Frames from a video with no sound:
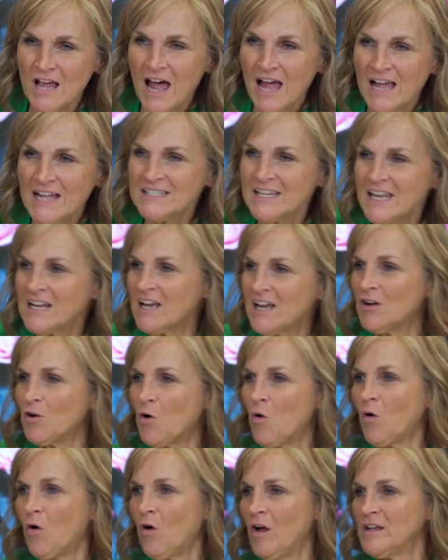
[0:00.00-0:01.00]
It's like
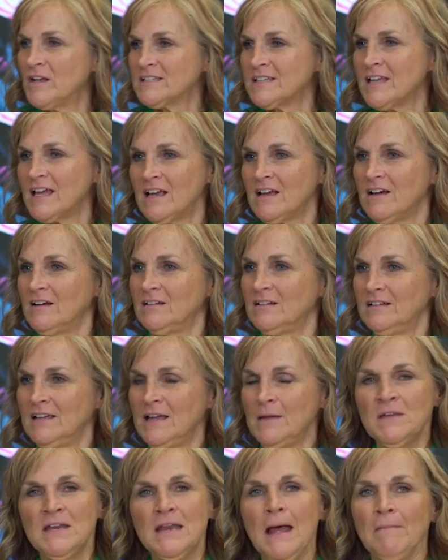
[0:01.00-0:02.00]
a
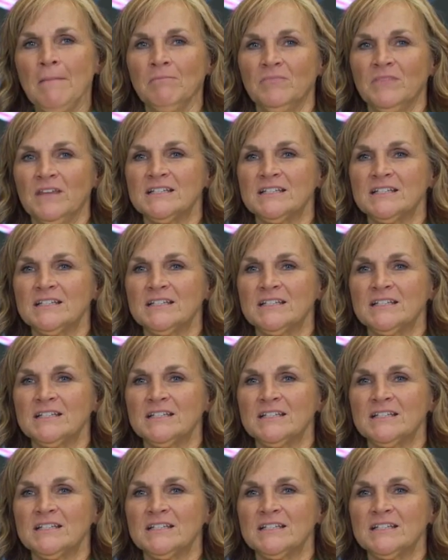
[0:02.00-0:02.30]
M&M.